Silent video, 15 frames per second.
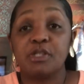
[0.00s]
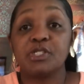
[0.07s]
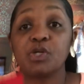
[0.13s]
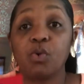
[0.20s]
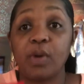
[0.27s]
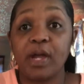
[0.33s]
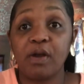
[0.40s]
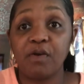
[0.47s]

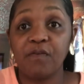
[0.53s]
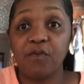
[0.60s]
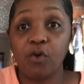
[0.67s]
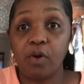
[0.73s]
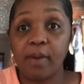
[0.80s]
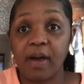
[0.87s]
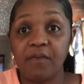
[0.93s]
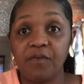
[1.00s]
square
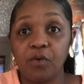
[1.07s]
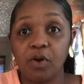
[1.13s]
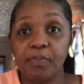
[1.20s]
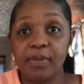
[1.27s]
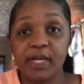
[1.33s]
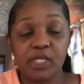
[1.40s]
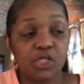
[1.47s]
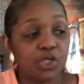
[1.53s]

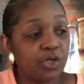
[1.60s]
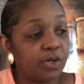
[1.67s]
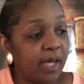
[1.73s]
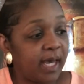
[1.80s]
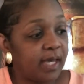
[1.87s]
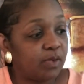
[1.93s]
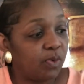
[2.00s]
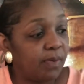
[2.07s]
4x4 picture,
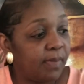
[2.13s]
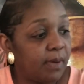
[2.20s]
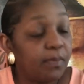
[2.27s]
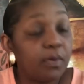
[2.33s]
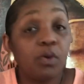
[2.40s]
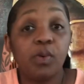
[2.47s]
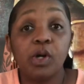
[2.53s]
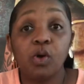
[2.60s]
and
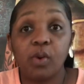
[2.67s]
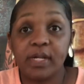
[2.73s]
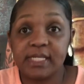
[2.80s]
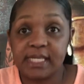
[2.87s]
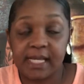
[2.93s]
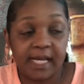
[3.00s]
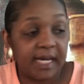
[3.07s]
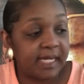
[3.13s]
remember we're going
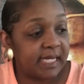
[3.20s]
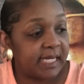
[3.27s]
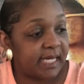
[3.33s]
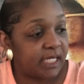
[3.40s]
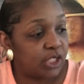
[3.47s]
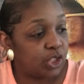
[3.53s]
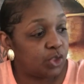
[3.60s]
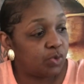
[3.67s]
to cut it
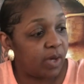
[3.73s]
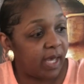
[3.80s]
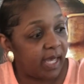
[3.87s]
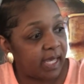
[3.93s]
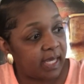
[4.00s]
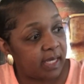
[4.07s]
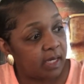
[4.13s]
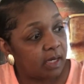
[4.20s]
into
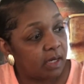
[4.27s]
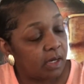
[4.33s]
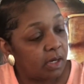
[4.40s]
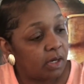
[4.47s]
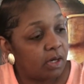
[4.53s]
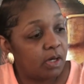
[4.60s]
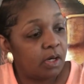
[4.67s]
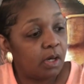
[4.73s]
a
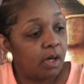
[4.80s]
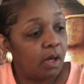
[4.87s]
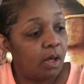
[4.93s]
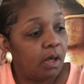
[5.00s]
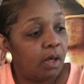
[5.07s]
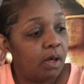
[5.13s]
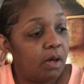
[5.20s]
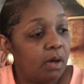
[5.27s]

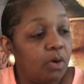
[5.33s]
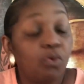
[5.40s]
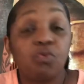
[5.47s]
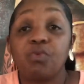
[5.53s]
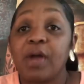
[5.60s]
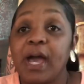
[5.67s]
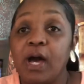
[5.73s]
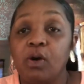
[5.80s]

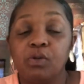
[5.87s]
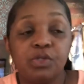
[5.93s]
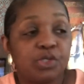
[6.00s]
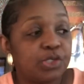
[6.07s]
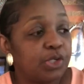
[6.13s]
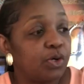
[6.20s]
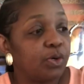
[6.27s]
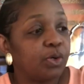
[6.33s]
round
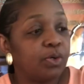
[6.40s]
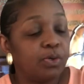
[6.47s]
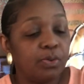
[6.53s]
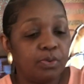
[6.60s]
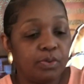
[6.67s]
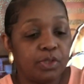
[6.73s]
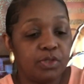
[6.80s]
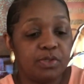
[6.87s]

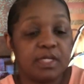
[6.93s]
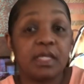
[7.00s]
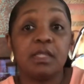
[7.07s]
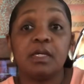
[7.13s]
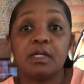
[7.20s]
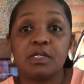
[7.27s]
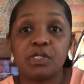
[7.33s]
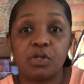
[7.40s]
circle using
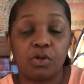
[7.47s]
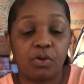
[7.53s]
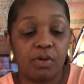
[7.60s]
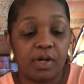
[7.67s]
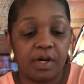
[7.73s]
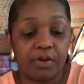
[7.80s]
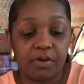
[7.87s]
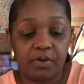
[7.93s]
the circle
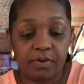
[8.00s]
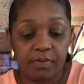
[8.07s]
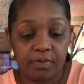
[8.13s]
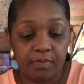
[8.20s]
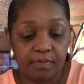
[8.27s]
cutter.